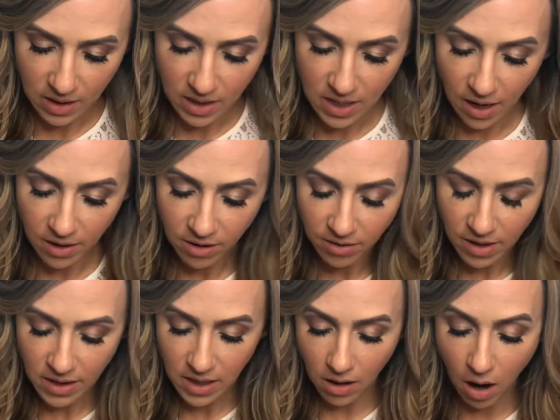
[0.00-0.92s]
the other
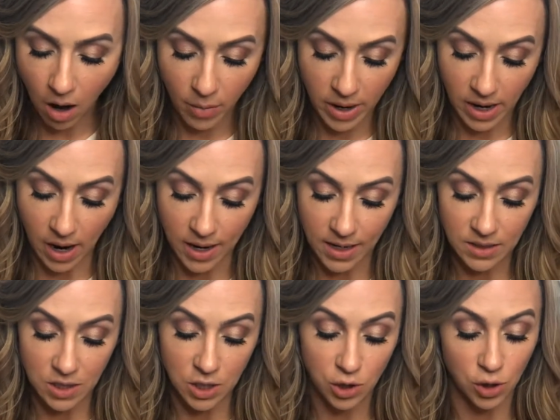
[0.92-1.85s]
thing that caught my eye
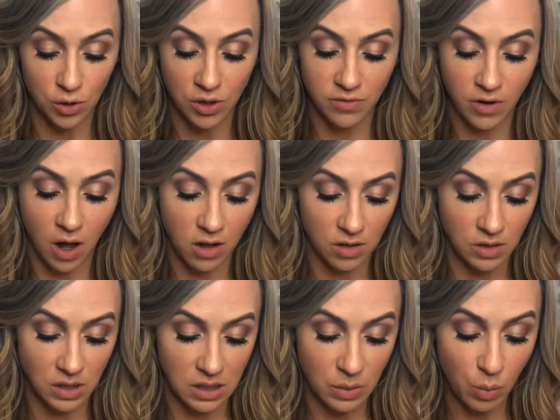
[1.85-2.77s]
is Dose of
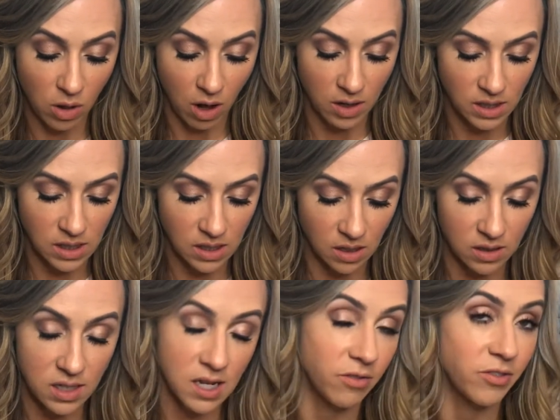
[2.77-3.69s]
Colors lip gloss is on sale